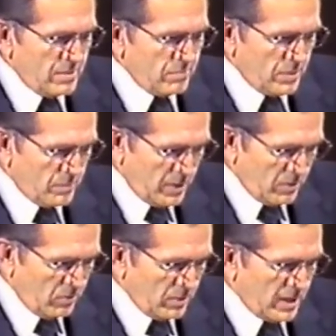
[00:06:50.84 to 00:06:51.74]
But
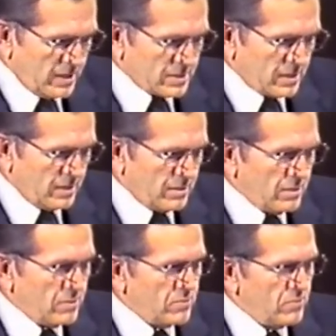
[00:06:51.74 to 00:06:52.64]
behold, I say
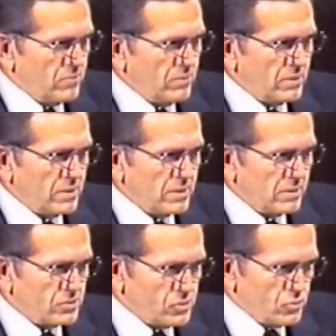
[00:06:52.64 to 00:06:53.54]
unto you
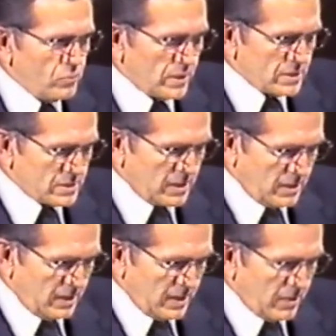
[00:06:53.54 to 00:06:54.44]
that you must
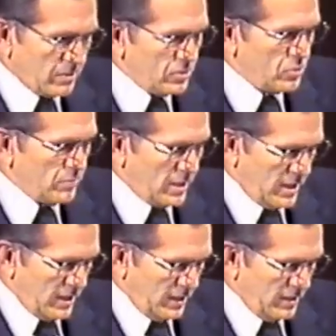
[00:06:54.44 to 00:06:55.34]
study it out in your
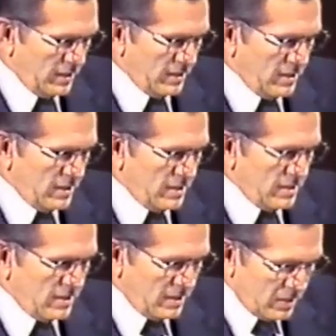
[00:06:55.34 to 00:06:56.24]
mind.
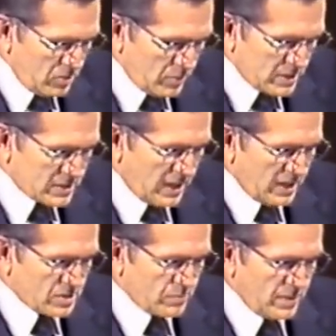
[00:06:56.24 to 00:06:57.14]
Then you must
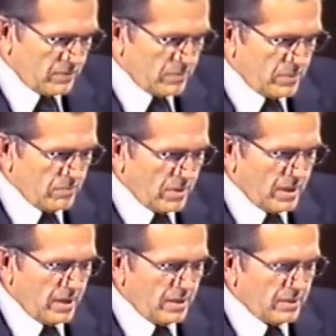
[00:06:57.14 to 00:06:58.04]
ask me if it be
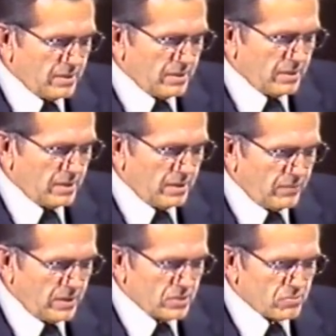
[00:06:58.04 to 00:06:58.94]
right. And
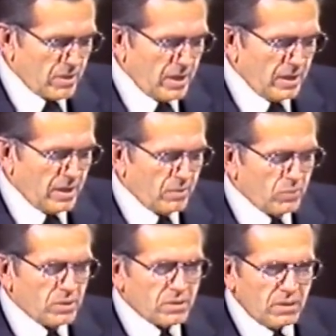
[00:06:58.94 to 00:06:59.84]
if it is right, I
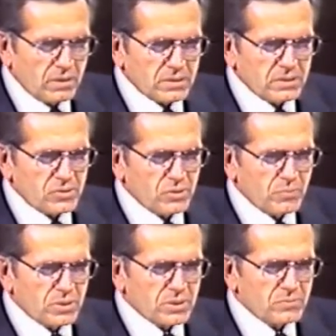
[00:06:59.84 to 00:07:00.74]
will cause that your
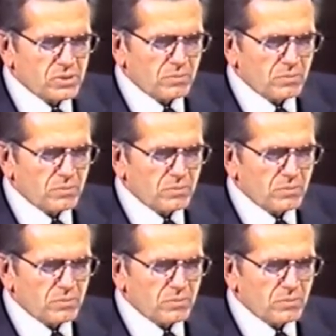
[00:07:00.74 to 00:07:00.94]
bosom shall